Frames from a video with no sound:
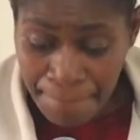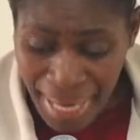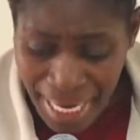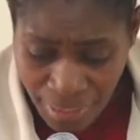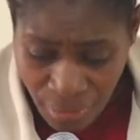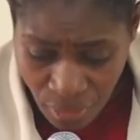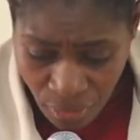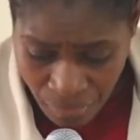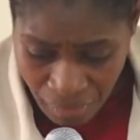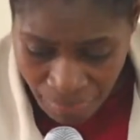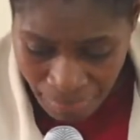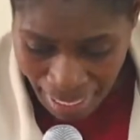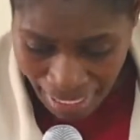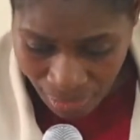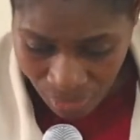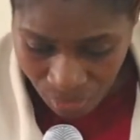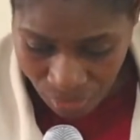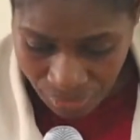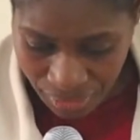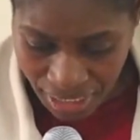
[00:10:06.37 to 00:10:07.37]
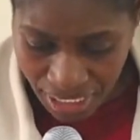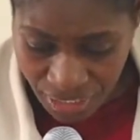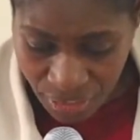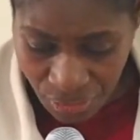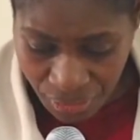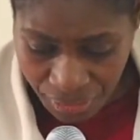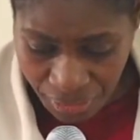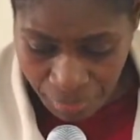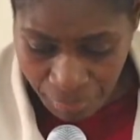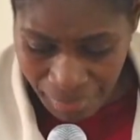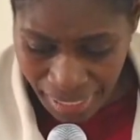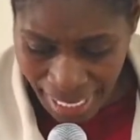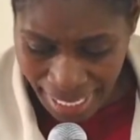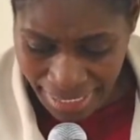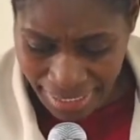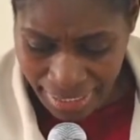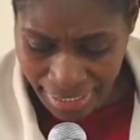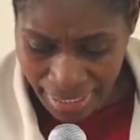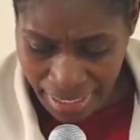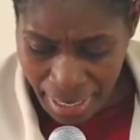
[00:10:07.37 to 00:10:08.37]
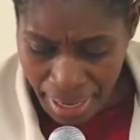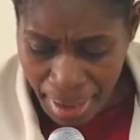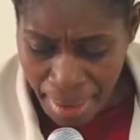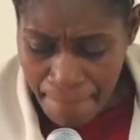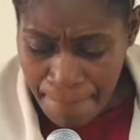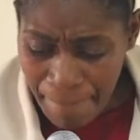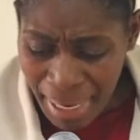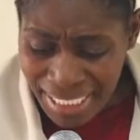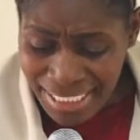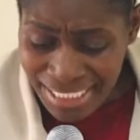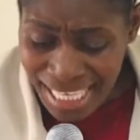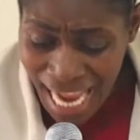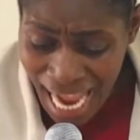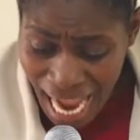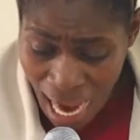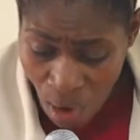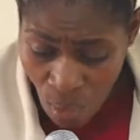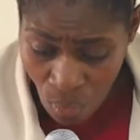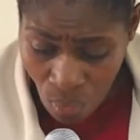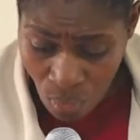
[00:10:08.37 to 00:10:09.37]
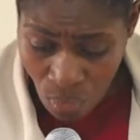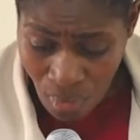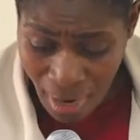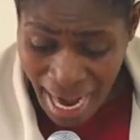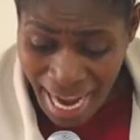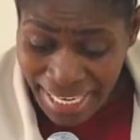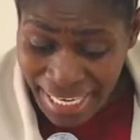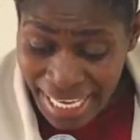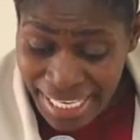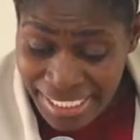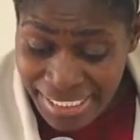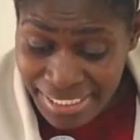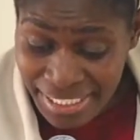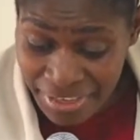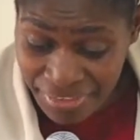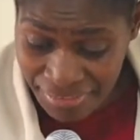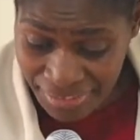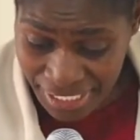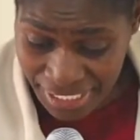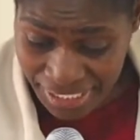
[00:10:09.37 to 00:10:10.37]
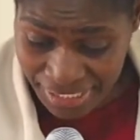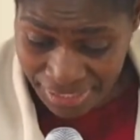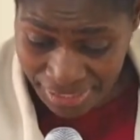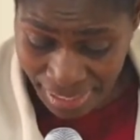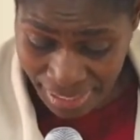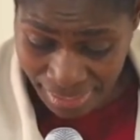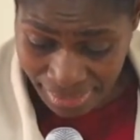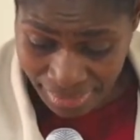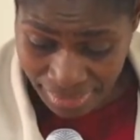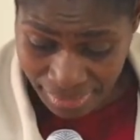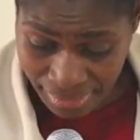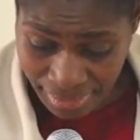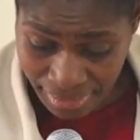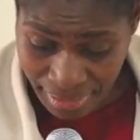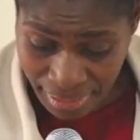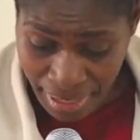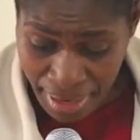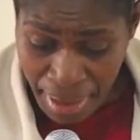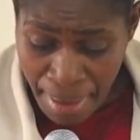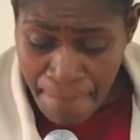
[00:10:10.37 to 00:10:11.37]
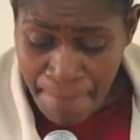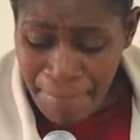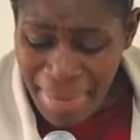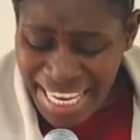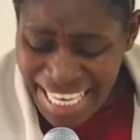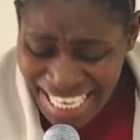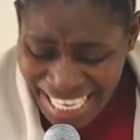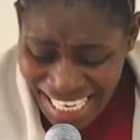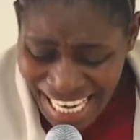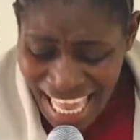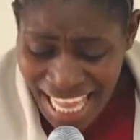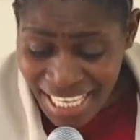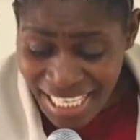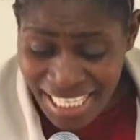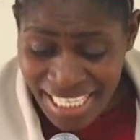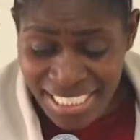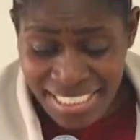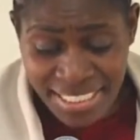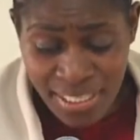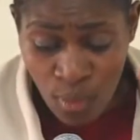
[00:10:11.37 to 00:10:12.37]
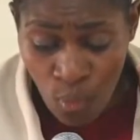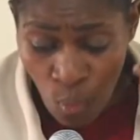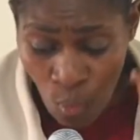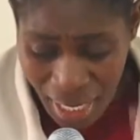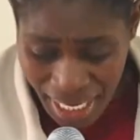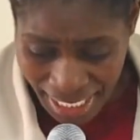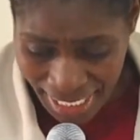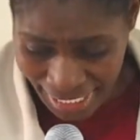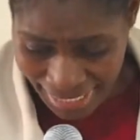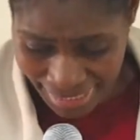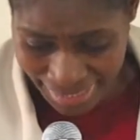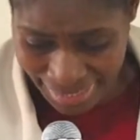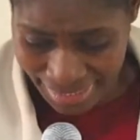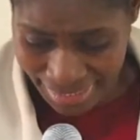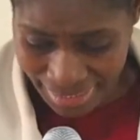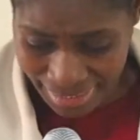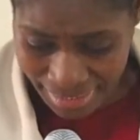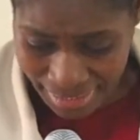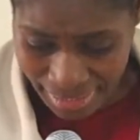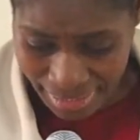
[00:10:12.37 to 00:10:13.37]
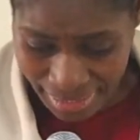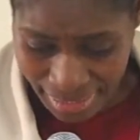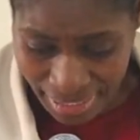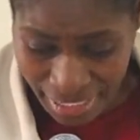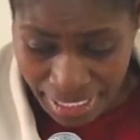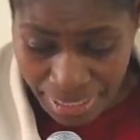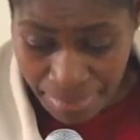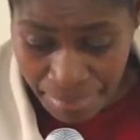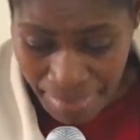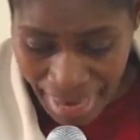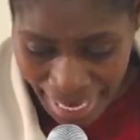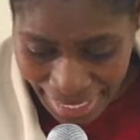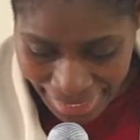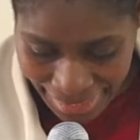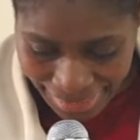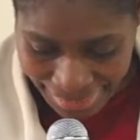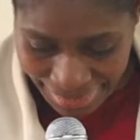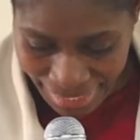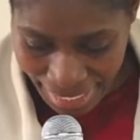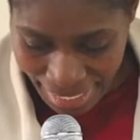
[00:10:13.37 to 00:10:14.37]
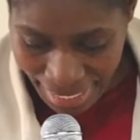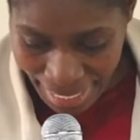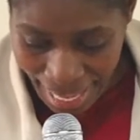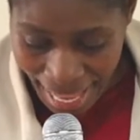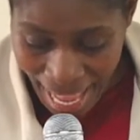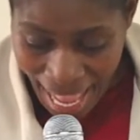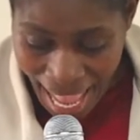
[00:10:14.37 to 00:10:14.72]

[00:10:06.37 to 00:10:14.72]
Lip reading: Pardon me, my Lord, Gideon replied, but how can I save Israel? My clan is the weakest in Manasseh,